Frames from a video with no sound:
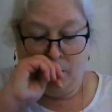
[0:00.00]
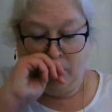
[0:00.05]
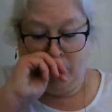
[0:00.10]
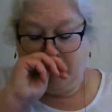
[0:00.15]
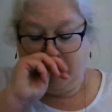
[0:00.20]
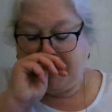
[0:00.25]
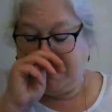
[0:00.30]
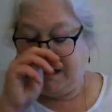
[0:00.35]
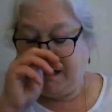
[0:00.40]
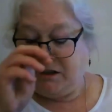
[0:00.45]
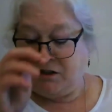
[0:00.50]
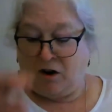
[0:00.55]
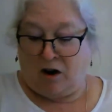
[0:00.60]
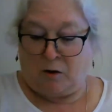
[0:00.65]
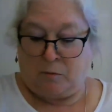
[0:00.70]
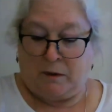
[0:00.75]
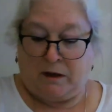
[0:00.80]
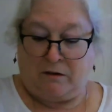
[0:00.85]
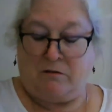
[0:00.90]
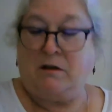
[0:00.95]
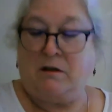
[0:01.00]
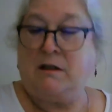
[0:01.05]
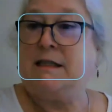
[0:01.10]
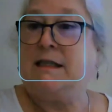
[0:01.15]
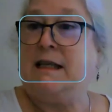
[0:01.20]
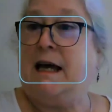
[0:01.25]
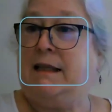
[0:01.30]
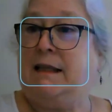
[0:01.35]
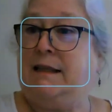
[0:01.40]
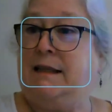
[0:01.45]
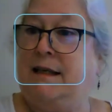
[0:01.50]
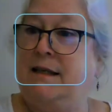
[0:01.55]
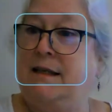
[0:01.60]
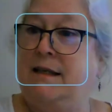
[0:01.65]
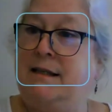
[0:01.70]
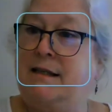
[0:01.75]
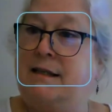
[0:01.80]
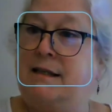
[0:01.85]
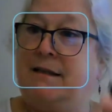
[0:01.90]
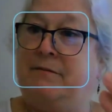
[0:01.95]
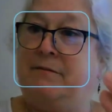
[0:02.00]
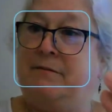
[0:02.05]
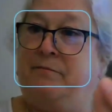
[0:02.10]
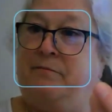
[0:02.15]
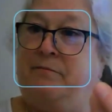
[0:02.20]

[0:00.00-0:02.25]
when we see dark minerals like this,